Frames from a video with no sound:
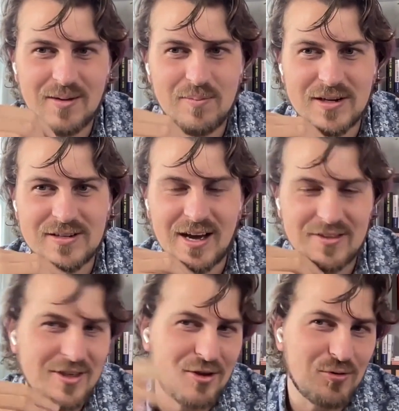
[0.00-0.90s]
But I
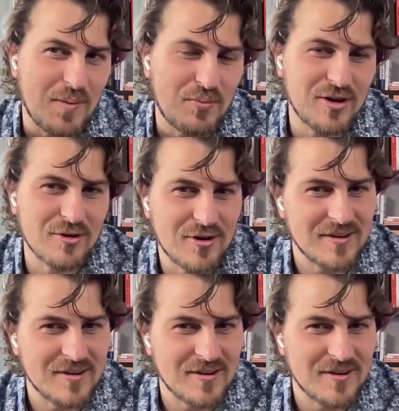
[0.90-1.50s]
think you would be pretty good at